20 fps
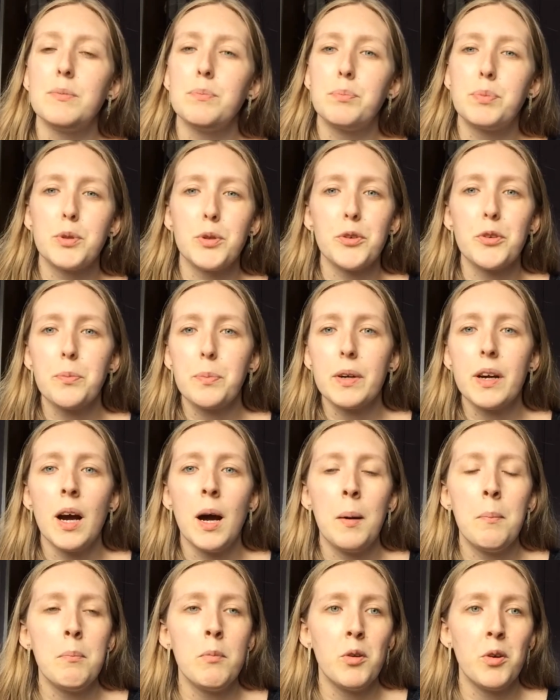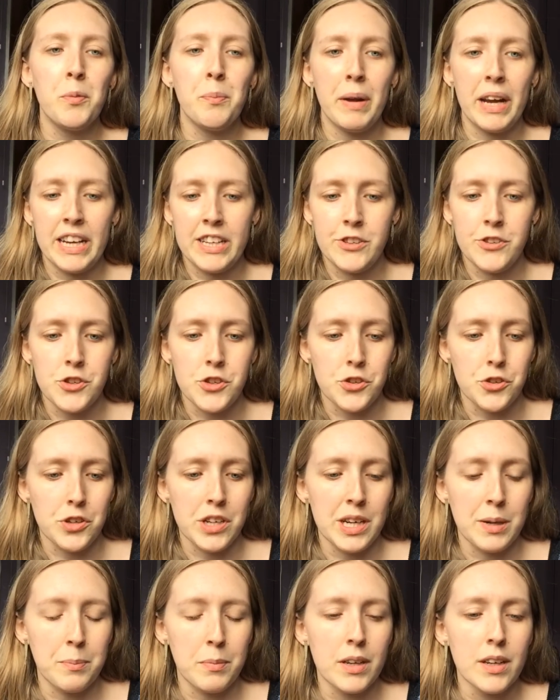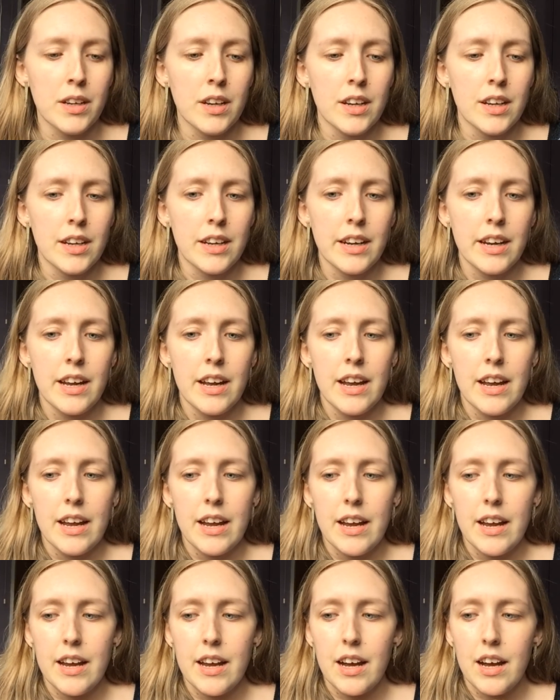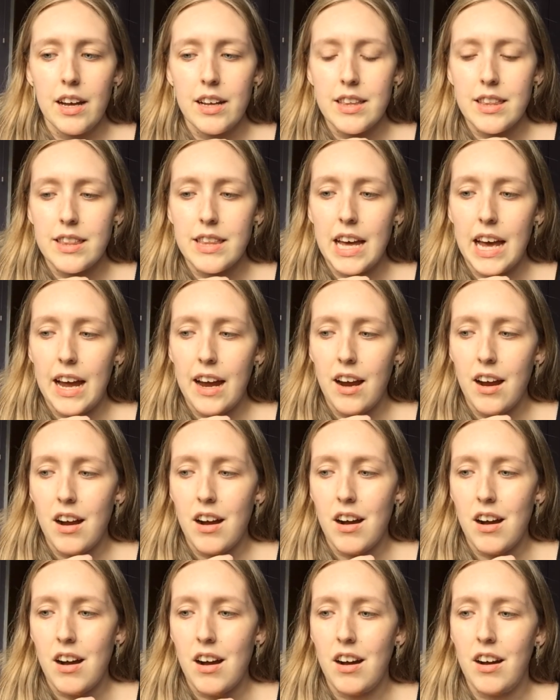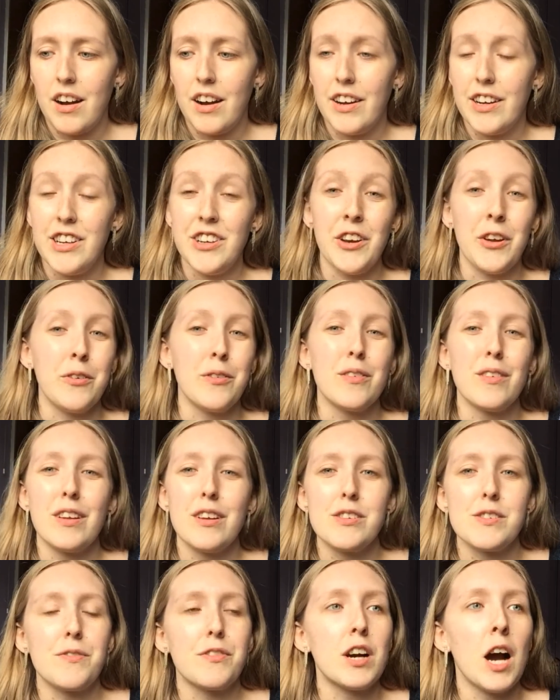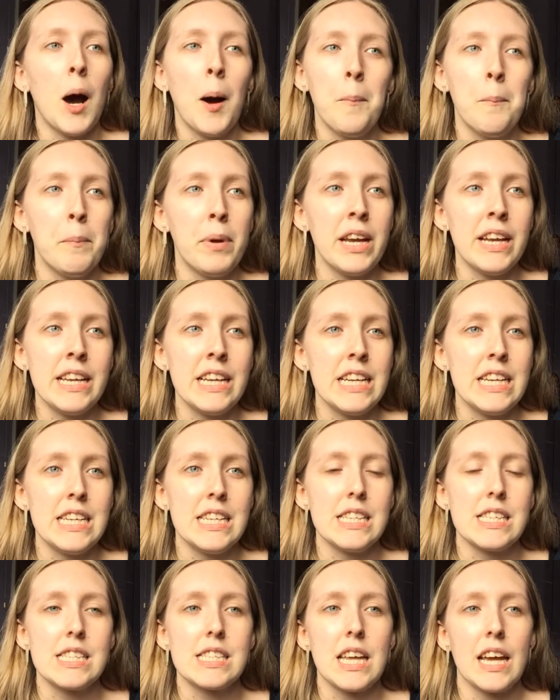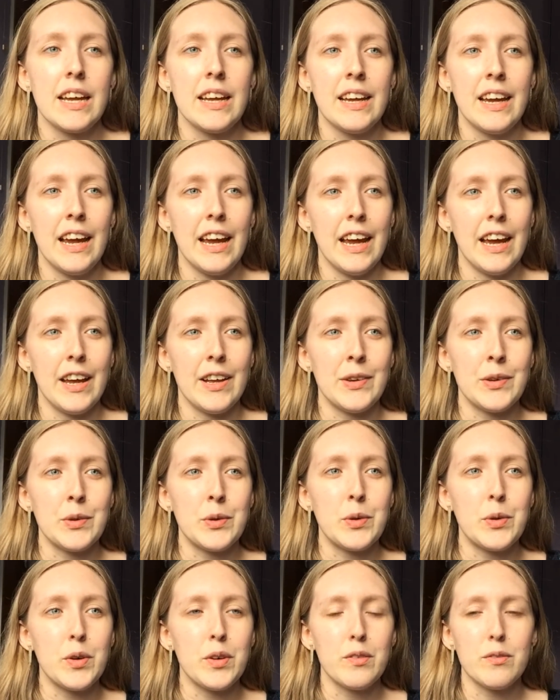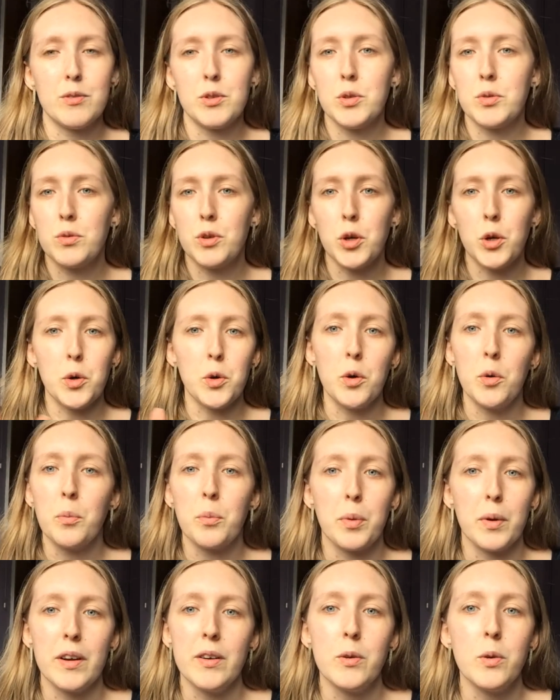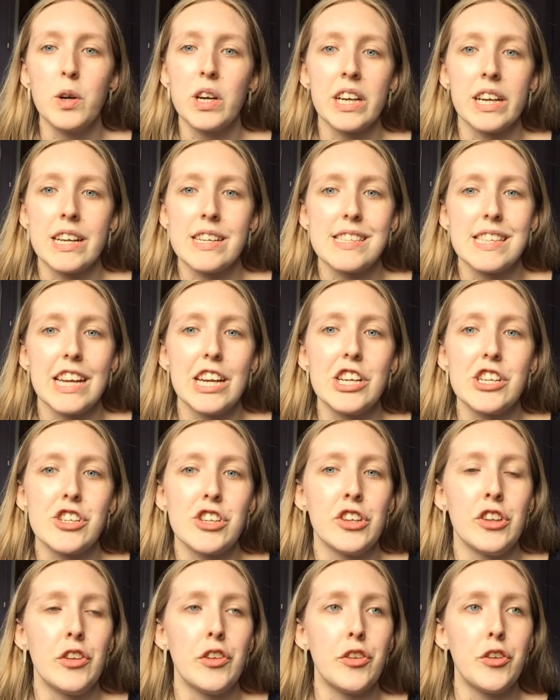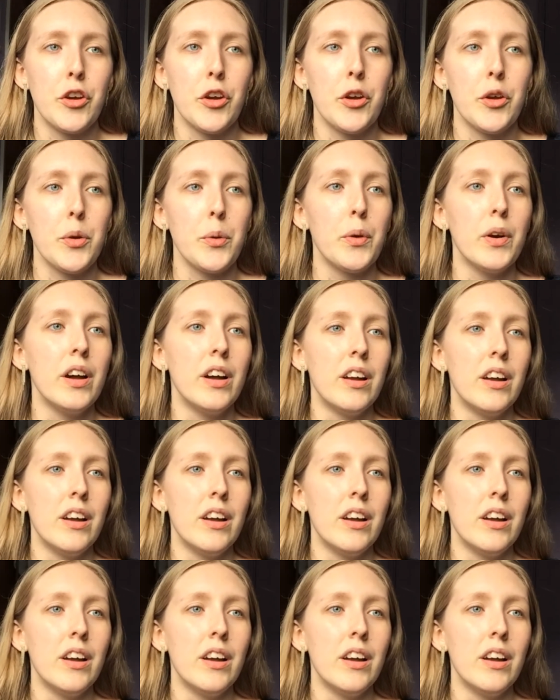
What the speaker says: sort of become more mainstream. There are, you know, loads of companies and corporate organisations who